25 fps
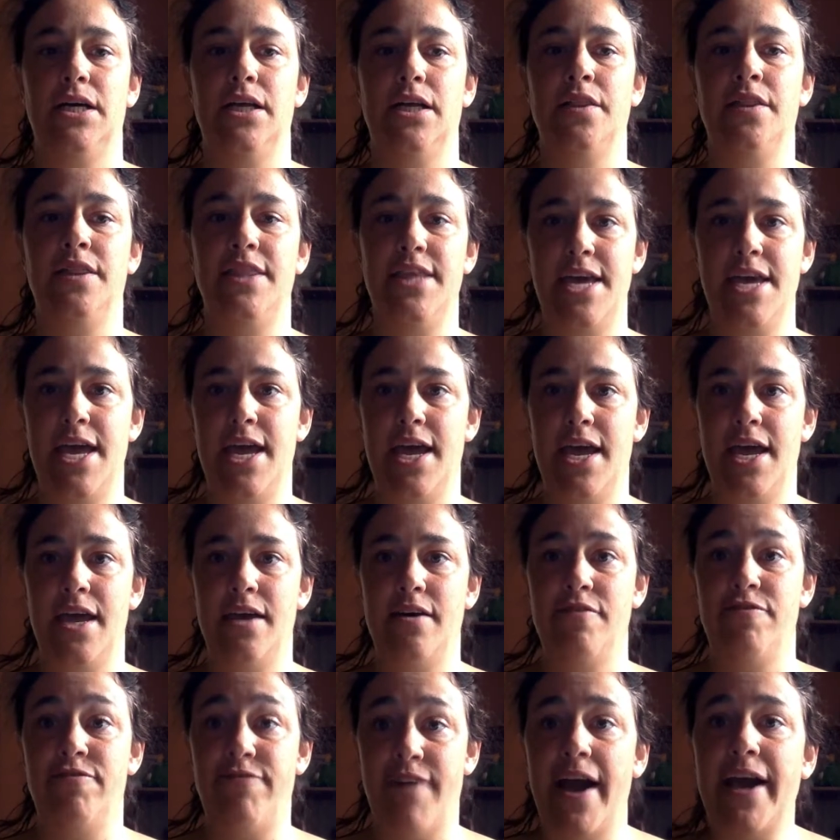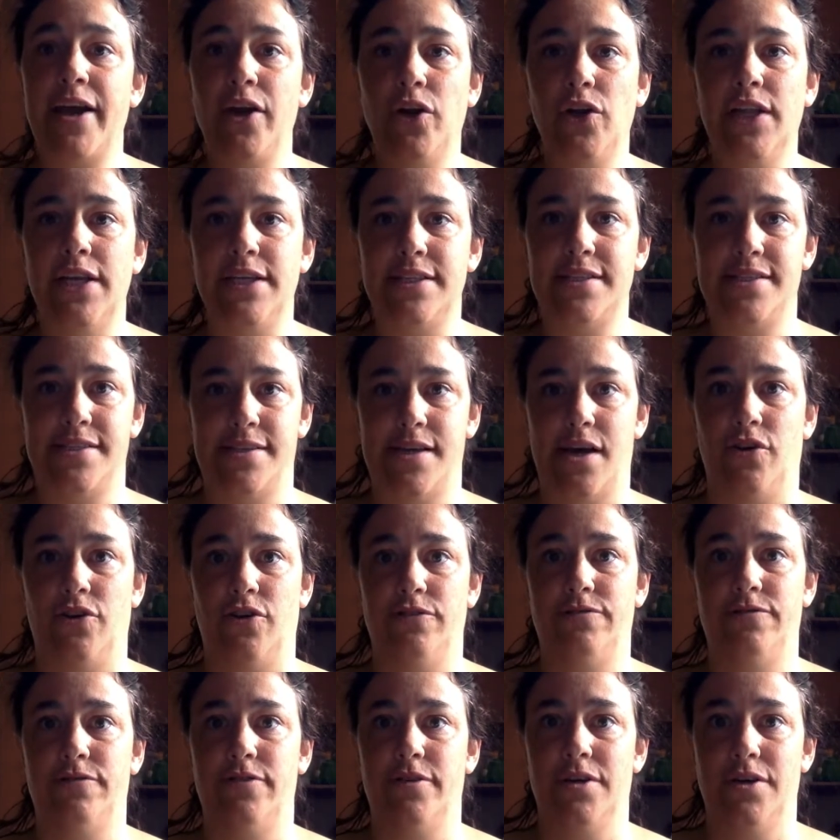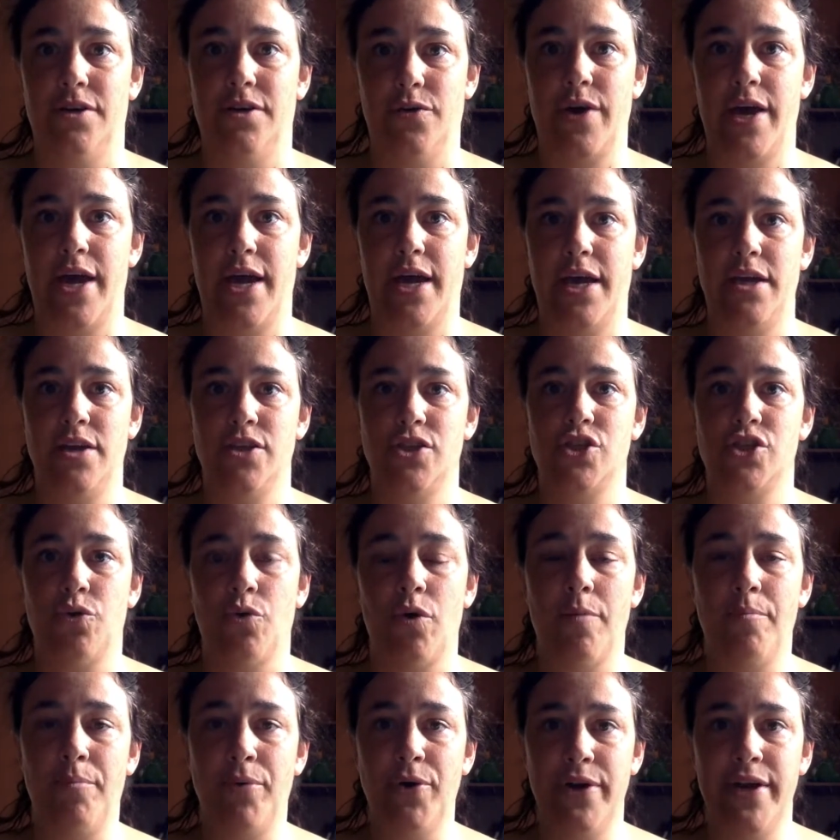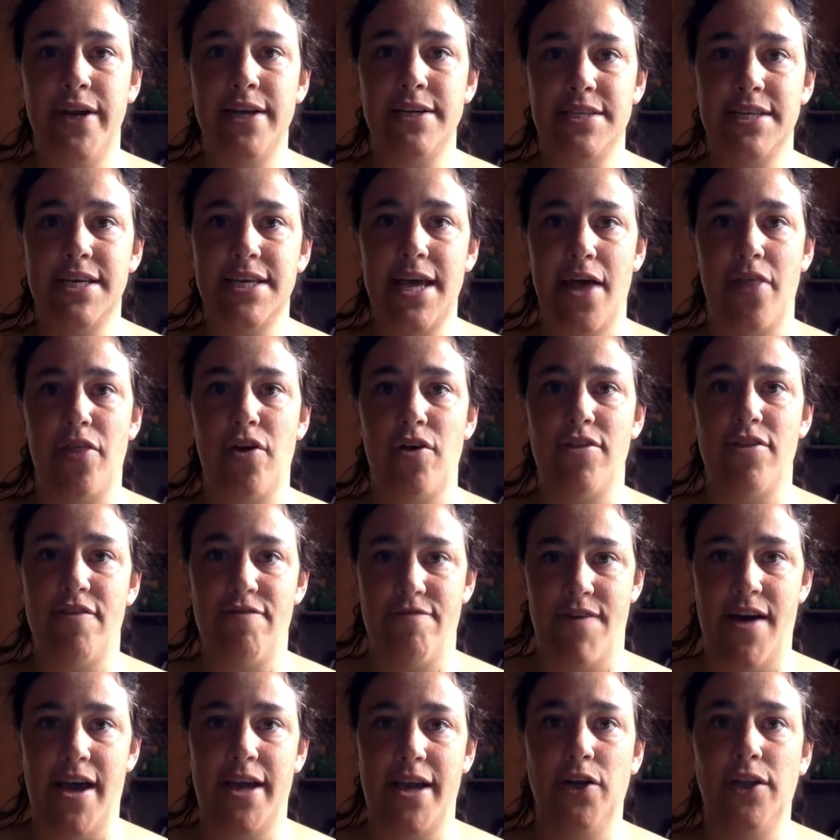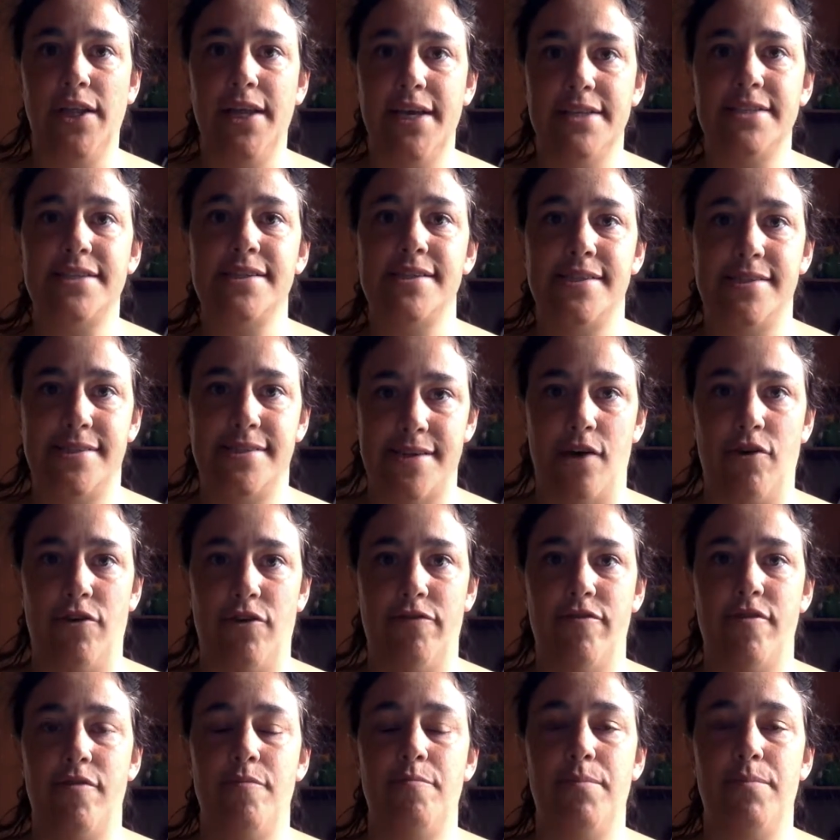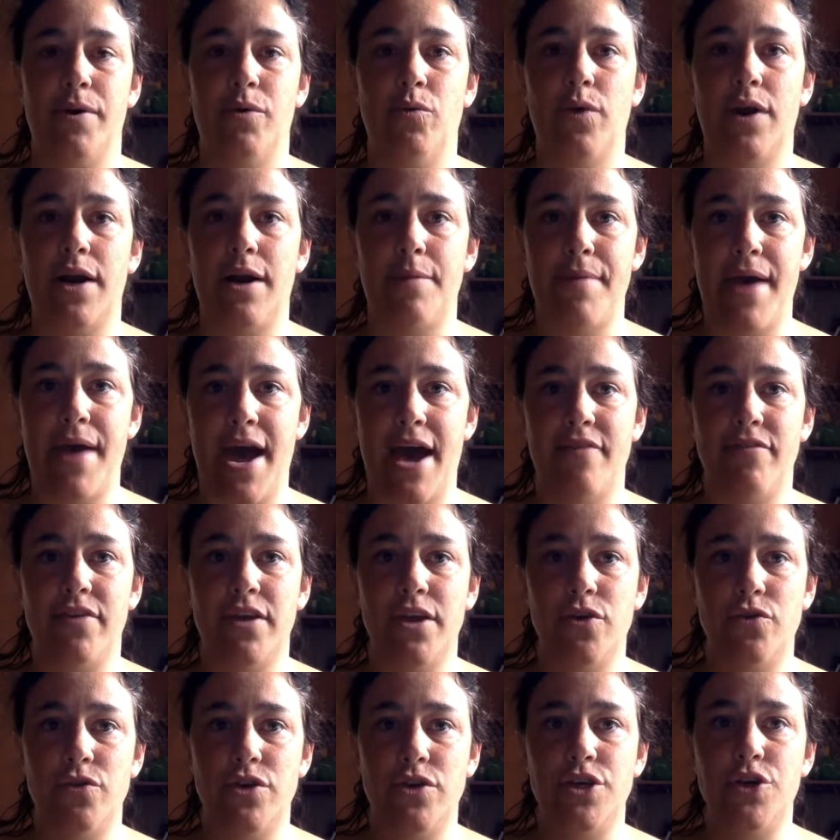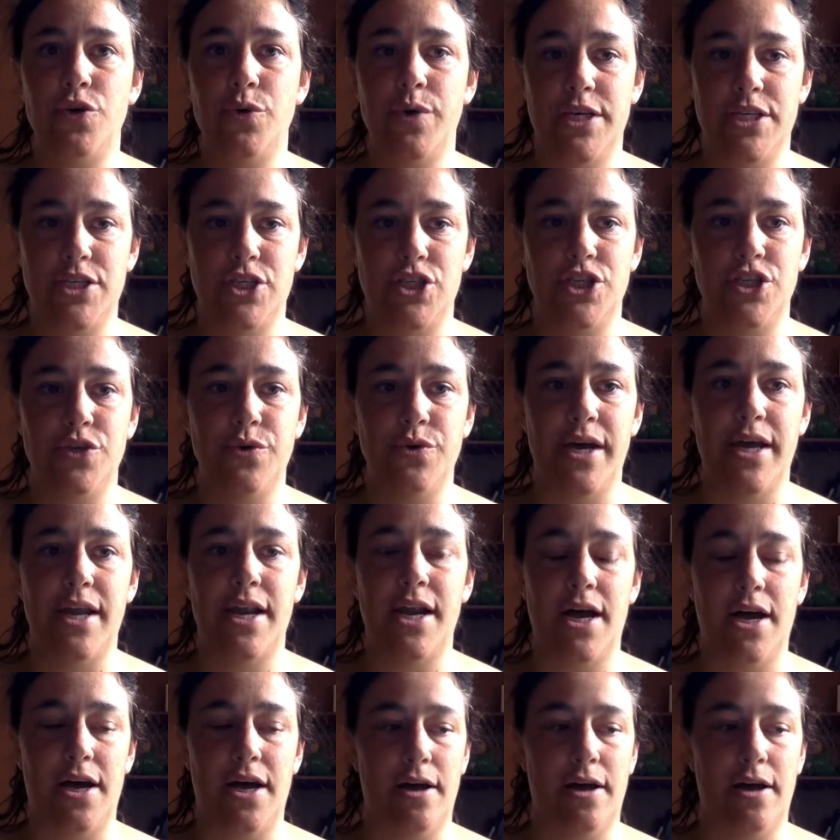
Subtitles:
the final itself. Okay, so we're putting together the final itself, but what I'm having you do is do it